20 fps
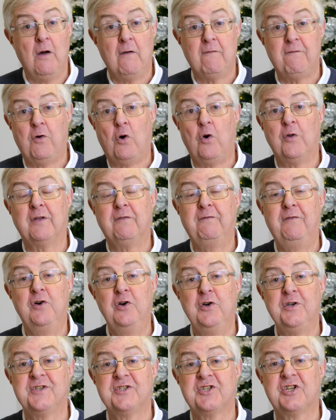For the
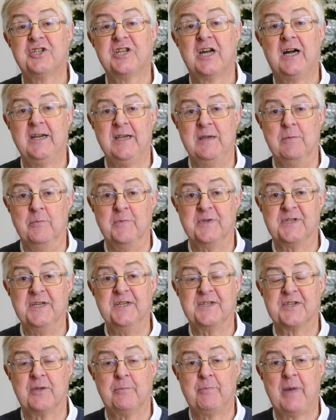first time
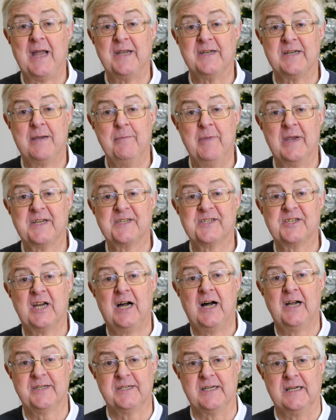since the pandemic
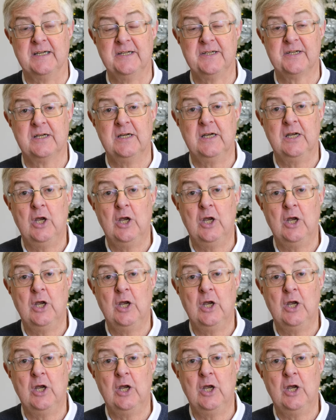started,